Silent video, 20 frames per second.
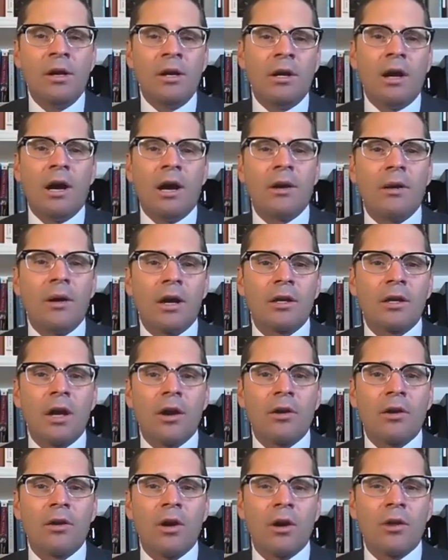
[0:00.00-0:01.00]

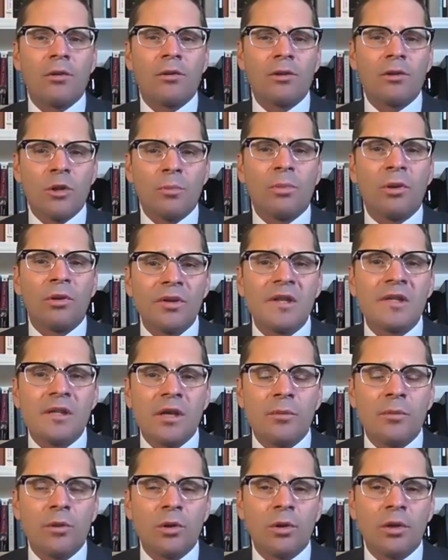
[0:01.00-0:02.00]
our police
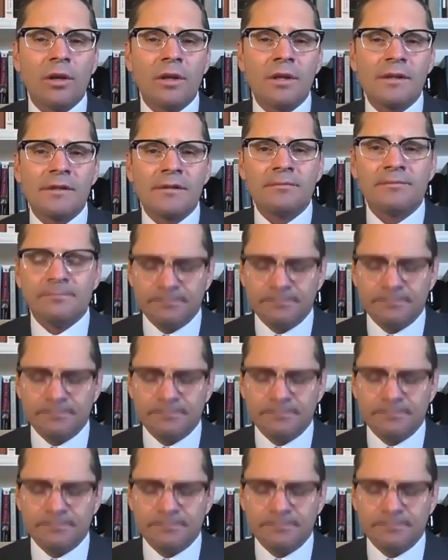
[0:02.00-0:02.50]
communities.